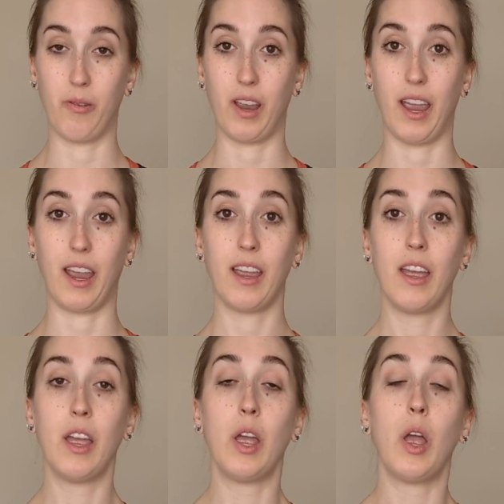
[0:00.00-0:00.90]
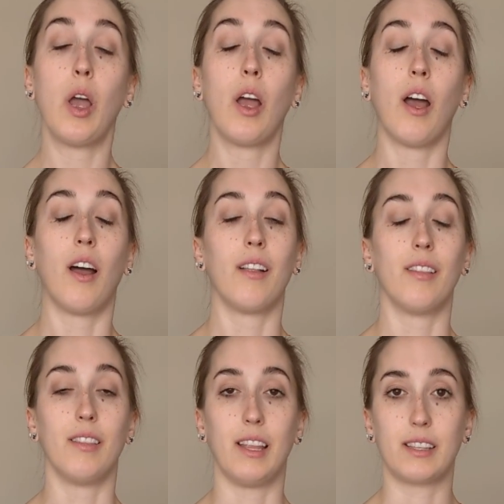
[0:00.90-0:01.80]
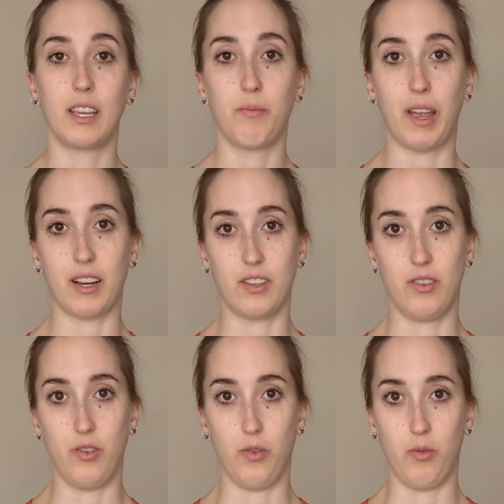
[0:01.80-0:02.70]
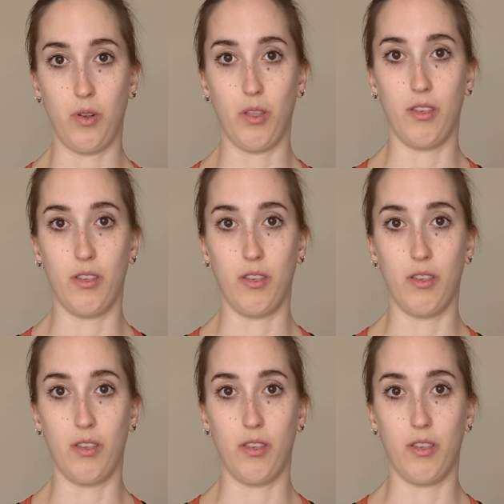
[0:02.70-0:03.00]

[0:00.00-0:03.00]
Okay, let's get back to